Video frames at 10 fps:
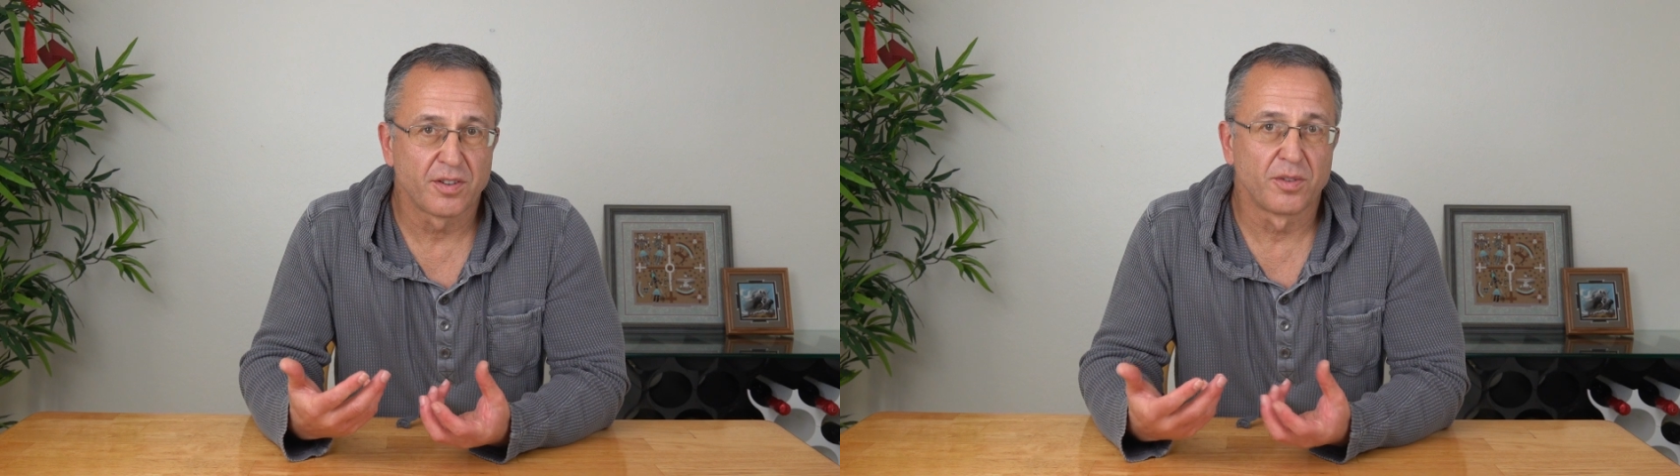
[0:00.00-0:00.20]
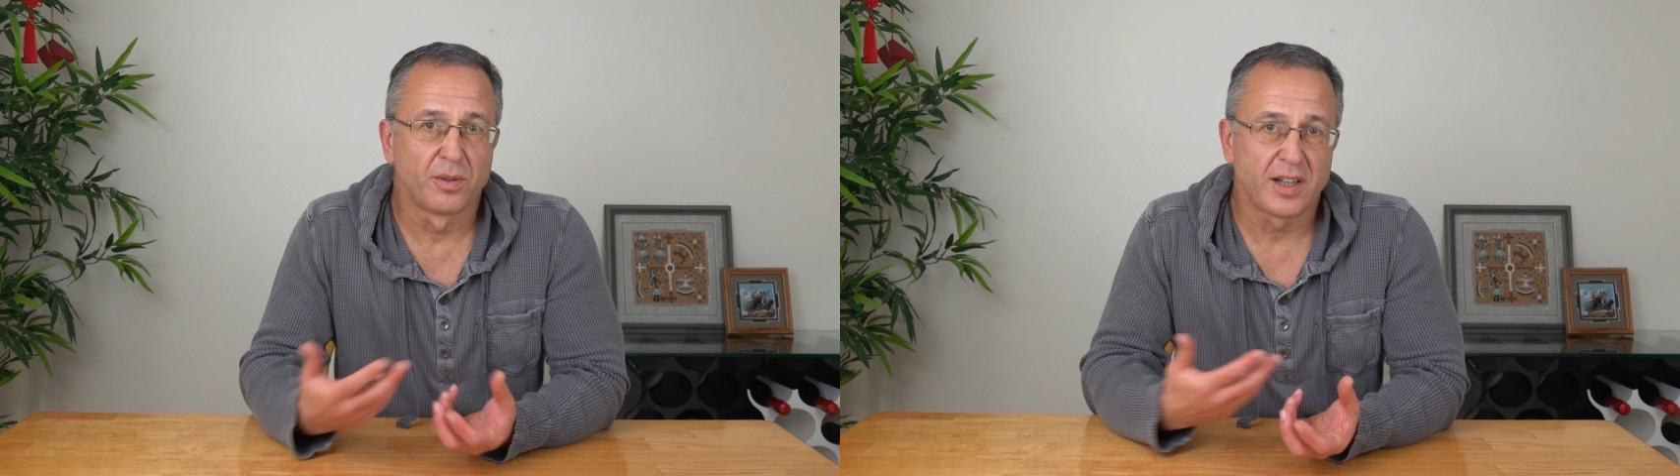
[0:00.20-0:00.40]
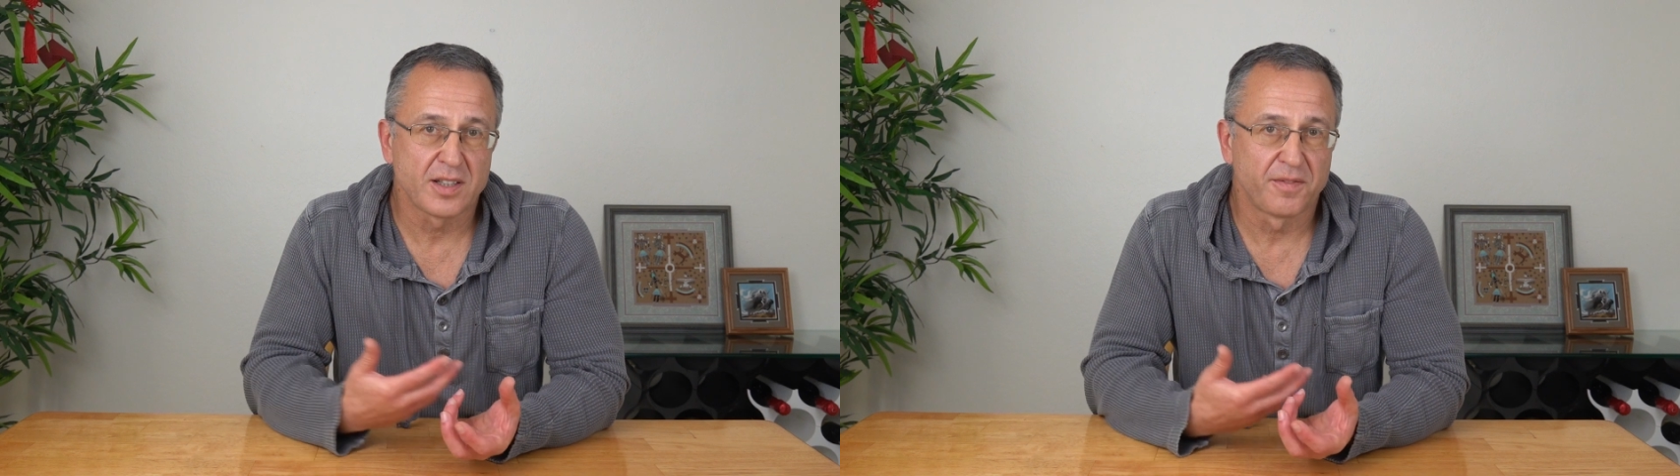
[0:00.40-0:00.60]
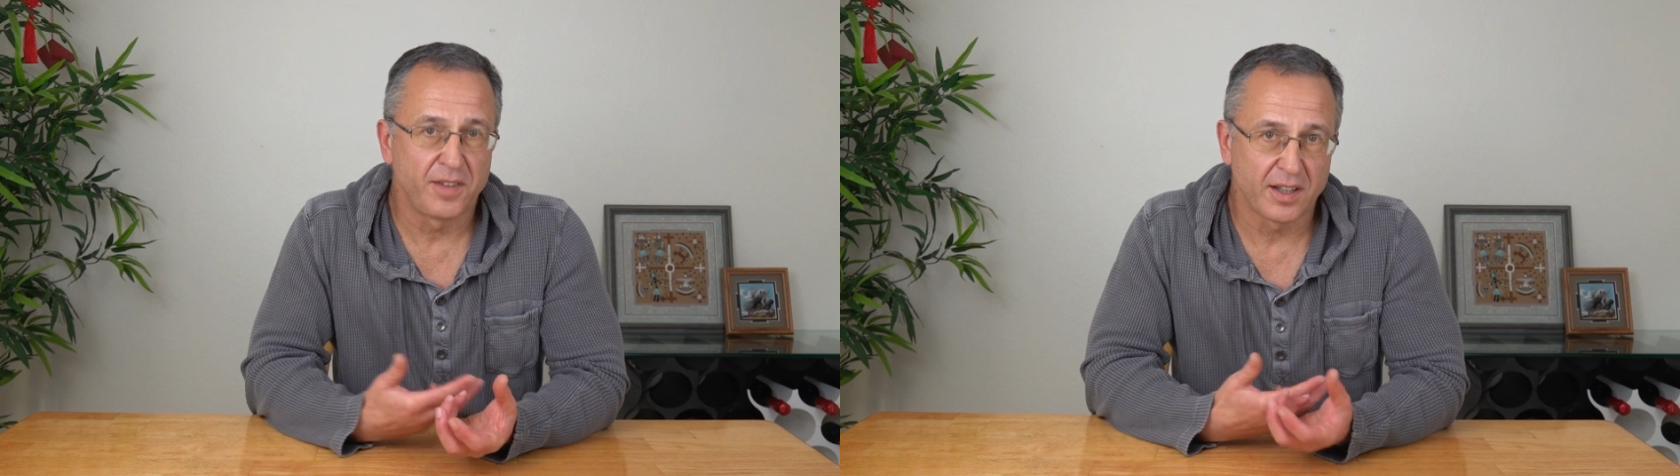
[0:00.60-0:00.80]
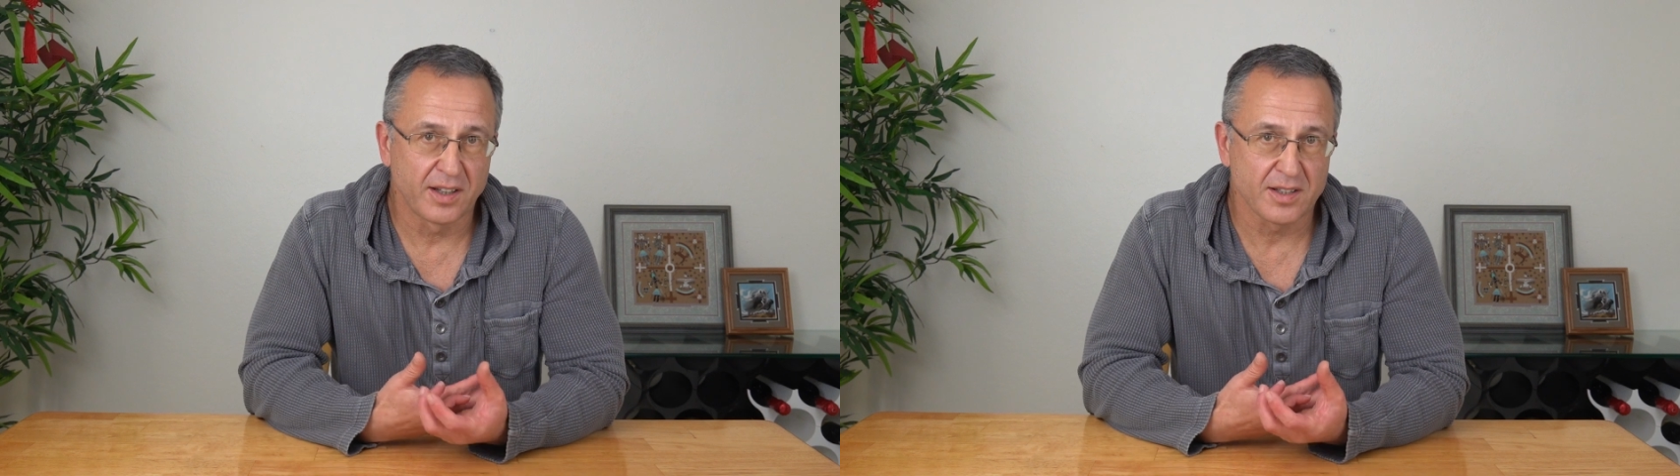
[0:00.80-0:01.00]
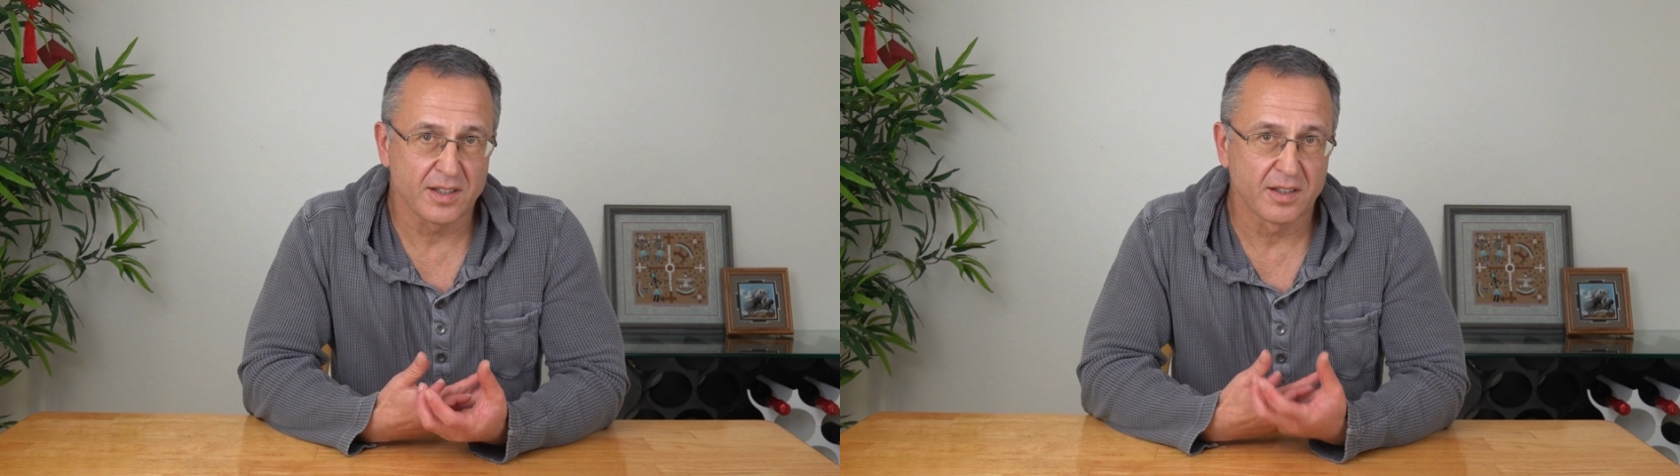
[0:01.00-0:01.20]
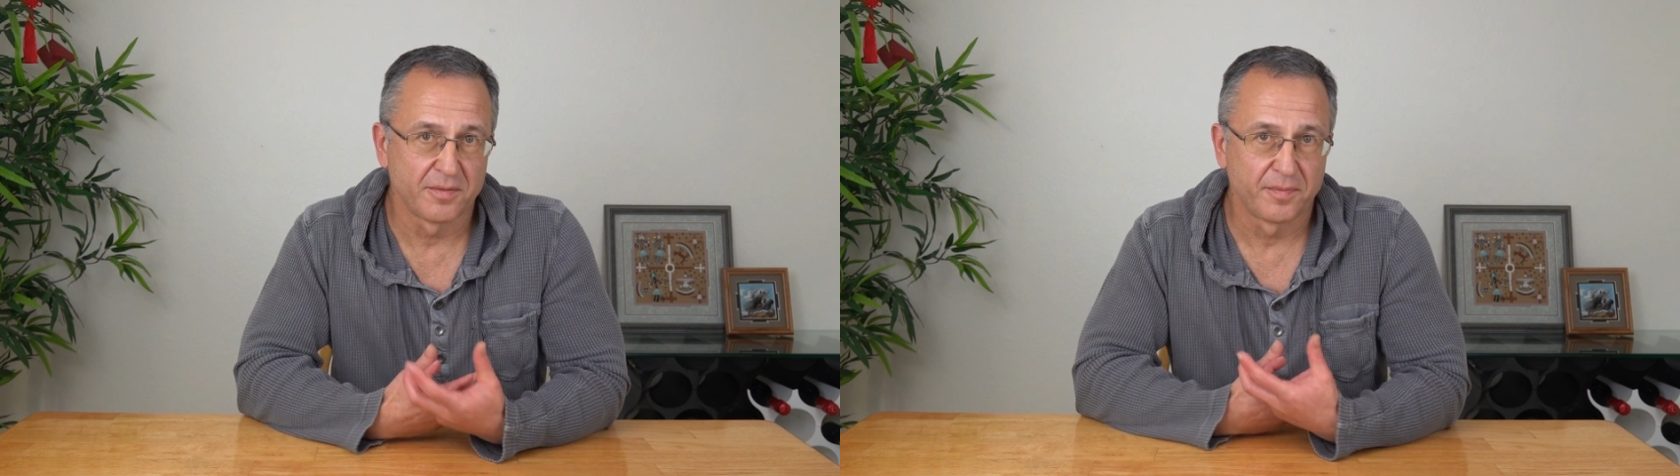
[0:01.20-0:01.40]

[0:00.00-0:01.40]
through Las Vegas.